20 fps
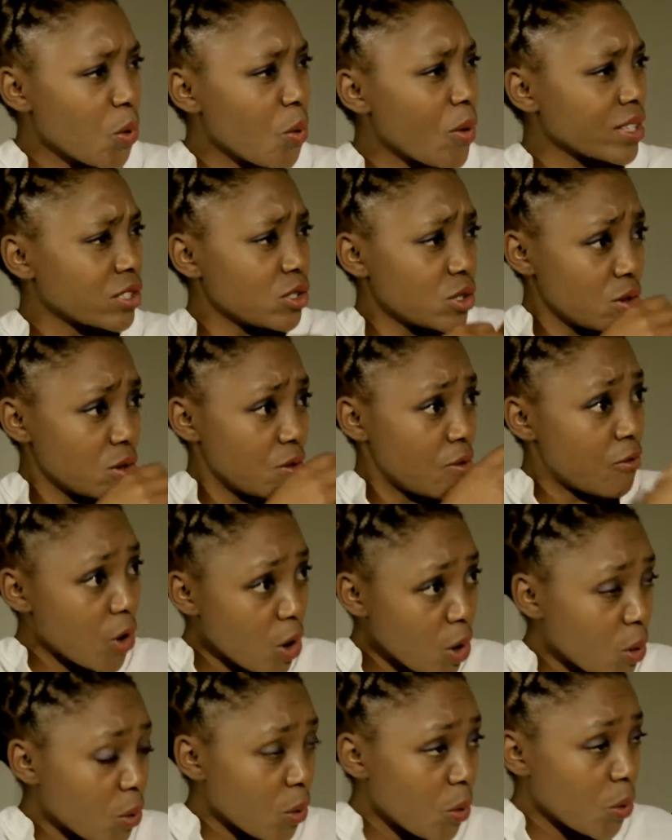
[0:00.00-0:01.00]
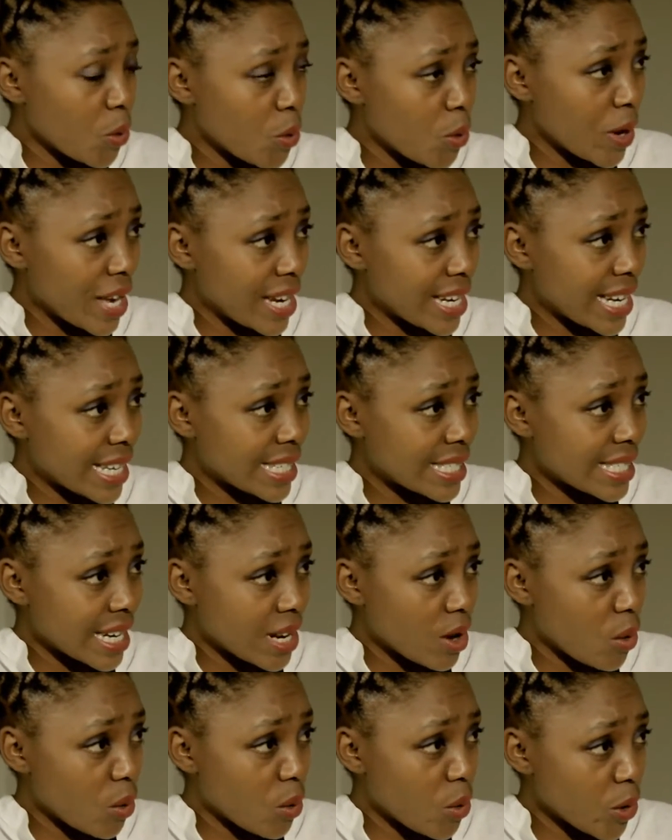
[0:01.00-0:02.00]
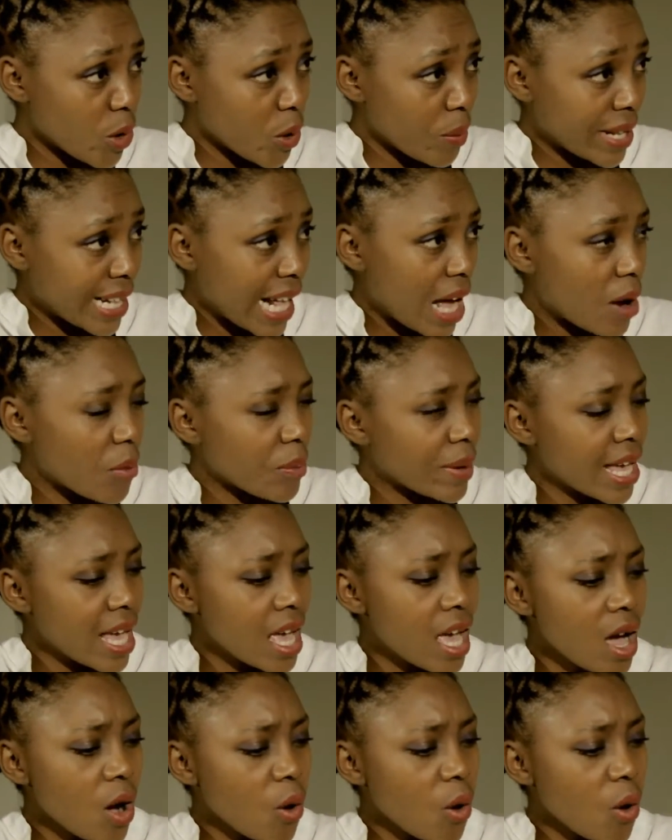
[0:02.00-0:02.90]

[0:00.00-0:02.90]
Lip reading: who wants to follow the industry or go your plumbing,